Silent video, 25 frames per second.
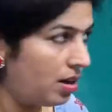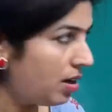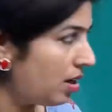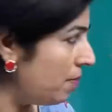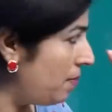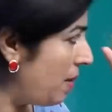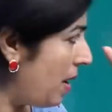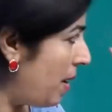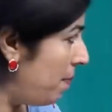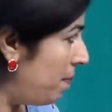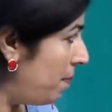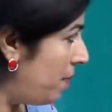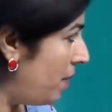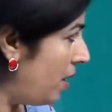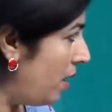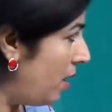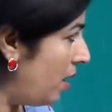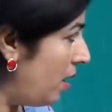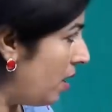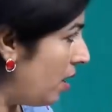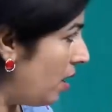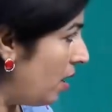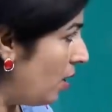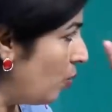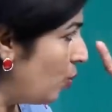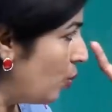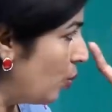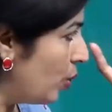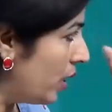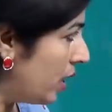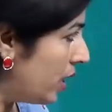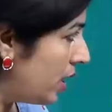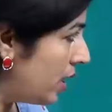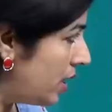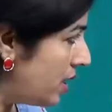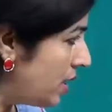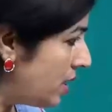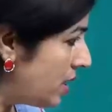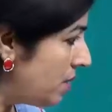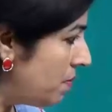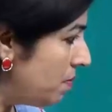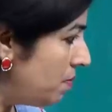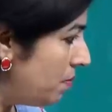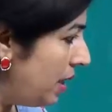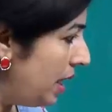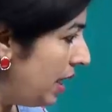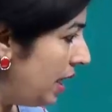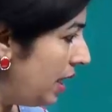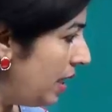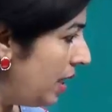Remember, a word's
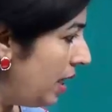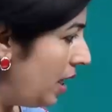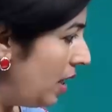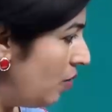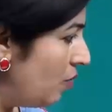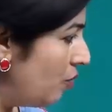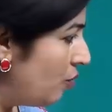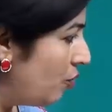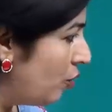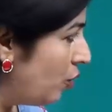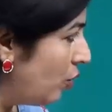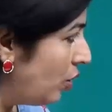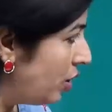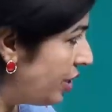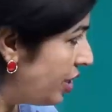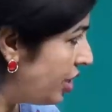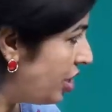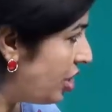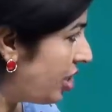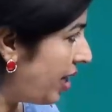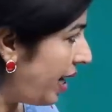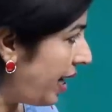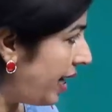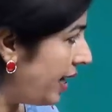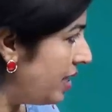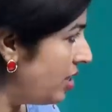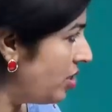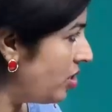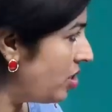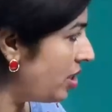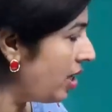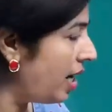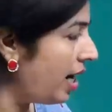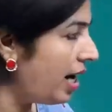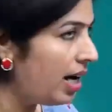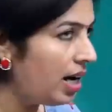meaning would change